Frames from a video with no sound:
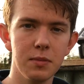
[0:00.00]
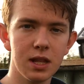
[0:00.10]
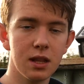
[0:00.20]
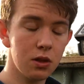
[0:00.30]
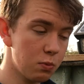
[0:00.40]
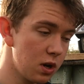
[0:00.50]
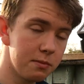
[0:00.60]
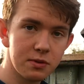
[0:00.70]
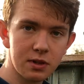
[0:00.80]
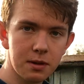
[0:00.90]
mean that the
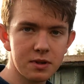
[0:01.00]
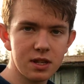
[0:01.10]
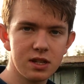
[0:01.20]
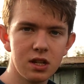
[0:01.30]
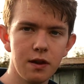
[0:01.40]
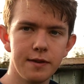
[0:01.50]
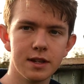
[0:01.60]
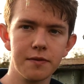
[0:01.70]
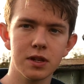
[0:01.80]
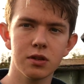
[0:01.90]
worms will come to the
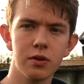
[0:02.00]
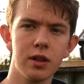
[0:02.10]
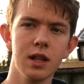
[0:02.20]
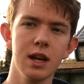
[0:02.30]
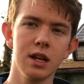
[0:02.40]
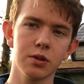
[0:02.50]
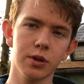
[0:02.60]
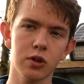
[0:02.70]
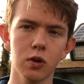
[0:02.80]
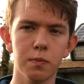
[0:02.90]
surface of the soil to
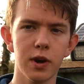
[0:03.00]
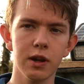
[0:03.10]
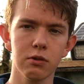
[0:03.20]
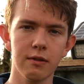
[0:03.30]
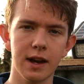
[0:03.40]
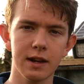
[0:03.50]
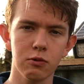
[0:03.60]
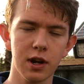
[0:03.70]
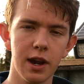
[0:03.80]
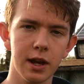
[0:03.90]
incorporate all of that
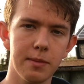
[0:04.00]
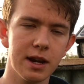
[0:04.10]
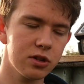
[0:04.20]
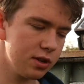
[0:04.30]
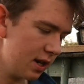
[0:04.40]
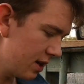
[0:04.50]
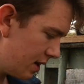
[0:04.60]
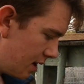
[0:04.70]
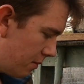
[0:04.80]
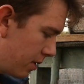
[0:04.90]
organic matter in,
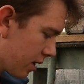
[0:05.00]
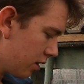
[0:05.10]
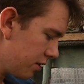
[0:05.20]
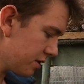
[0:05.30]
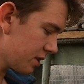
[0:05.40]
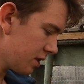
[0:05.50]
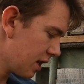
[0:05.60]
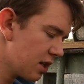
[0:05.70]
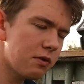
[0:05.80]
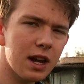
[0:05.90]
because
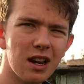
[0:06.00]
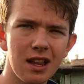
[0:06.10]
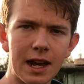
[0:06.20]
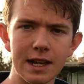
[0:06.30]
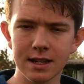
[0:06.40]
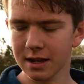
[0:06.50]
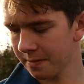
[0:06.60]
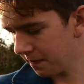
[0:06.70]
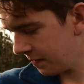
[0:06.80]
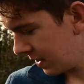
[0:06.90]
they don't like light.
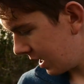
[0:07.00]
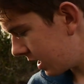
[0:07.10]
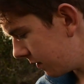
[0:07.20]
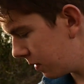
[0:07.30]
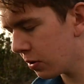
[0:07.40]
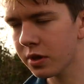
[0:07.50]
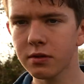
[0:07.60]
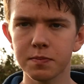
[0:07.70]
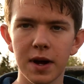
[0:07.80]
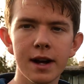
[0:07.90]
And if you put
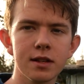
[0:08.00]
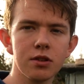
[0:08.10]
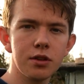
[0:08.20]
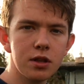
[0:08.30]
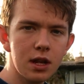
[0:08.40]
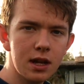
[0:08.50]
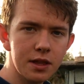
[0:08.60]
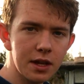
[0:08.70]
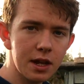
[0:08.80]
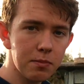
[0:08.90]
those bags on,
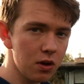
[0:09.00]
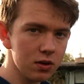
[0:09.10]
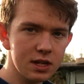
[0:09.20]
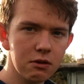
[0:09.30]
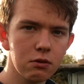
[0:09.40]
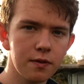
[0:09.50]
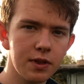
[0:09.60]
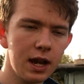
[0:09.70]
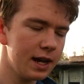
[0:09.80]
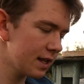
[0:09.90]
then it blocks out all of
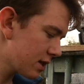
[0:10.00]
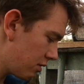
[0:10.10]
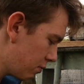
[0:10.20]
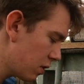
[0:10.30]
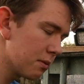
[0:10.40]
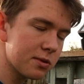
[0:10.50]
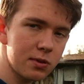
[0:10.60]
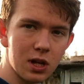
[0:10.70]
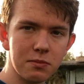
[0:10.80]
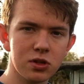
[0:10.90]
the light, so the worms
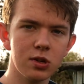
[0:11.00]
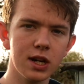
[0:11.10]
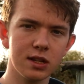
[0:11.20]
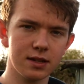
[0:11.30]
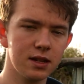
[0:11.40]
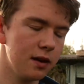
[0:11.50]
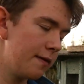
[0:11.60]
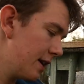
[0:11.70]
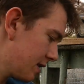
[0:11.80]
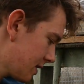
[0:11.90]
will come straight to the
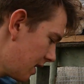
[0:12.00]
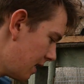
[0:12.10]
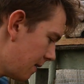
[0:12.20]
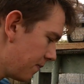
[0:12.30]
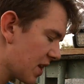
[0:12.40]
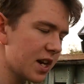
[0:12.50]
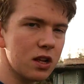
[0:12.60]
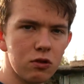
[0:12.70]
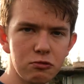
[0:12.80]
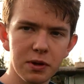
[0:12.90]
surface, and
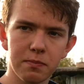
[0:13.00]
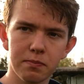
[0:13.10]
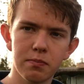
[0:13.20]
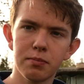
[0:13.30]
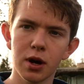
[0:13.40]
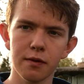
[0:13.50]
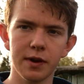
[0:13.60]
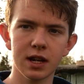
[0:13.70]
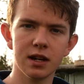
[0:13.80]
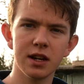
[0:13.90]
it'll all be
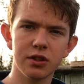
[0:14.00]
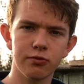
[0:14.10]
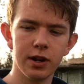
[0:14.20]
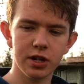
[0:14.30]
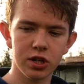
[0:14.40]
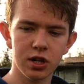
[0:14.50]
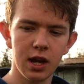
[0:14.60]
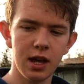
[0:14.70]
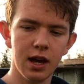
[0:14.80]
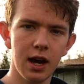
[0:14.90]
perfect, nice, rich.
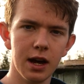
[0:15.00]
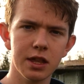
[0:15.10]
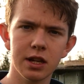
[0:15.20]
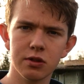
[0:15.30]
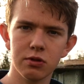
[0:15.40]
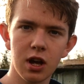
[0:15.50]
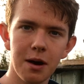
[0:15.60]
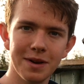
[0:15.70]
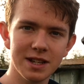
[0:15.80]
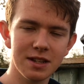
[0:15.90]
I think it's called
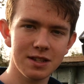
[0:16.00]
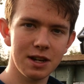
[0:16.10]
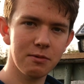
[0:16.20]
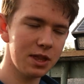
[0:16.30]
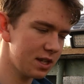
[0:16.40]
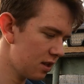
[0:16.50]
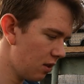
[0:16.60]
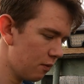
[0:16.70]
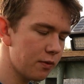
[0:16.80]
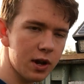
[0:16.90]
hummus, isn't it, when there's a
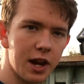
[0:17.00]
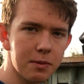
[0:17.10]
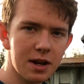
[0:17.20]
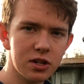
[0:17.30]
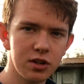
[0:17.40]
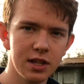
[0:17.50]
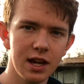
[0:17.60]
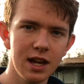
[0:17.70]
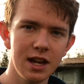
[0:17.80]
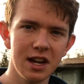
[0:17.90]
lot of organic matter in
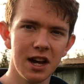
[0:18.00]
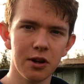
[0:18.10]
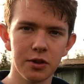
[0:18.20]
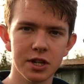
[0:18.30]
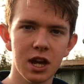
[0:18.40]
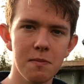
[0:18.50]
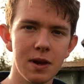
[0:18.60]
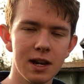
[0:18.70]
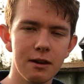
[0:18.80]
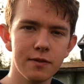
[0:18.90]
there, and not the type
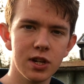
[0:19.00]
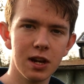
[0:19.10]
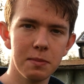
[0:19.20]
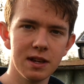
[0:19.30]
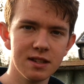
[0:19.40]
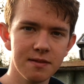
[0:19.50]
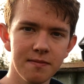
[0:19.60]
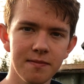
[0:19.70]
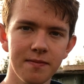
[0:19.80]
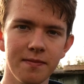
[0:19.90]
made out of chickpeas.
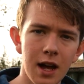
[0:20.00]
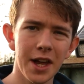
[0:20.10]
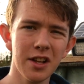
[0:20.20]
And